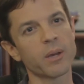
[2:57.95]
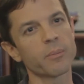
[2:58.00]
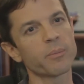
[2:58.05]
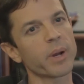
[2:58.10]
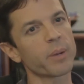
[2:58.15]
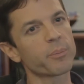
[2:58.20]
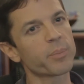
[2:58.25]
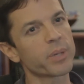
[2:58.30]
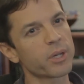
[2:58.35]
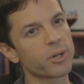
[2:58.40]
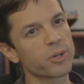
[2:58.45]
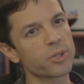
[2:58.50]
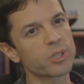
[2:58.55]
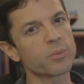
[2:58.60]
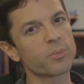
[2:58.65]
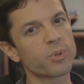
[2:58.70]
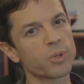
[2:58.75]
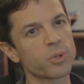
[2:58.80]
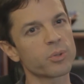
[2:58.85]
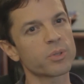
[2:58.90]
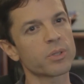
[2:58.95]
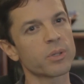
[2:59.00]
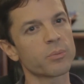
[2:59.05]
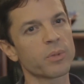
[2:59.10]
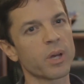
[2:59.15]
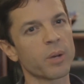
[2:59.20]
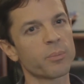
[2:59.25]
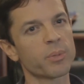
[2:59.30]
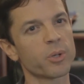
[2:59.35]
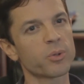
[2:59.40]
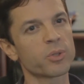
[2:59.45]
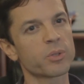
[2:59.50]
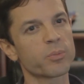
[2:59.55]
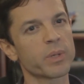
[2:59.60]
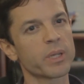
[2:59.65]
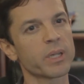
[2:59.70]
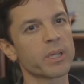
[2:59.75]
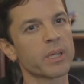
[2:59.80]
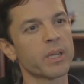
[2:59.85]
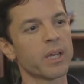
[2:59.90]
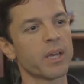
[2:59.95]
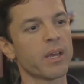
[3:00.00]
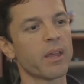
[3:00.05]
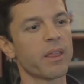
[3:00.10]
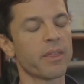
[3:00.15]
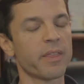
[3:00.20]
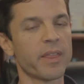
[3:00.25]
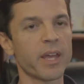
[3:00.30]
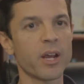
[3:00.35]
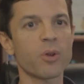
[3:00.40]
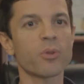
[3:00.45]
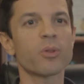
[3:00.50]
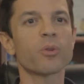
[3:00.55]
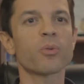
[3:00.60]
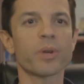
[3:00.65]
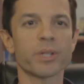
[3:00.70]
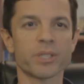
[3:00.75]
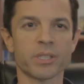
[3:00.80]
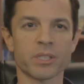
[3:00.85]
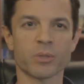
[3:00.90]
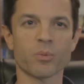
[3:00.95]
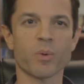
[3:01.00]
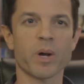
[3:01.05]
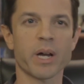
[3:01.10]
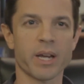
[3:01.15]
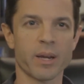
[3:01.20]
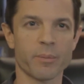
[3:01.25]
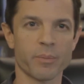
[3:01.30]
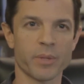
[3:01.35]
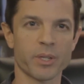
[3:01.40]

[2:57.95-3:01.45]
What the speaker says: my peers abused me. They're the reasons why I'm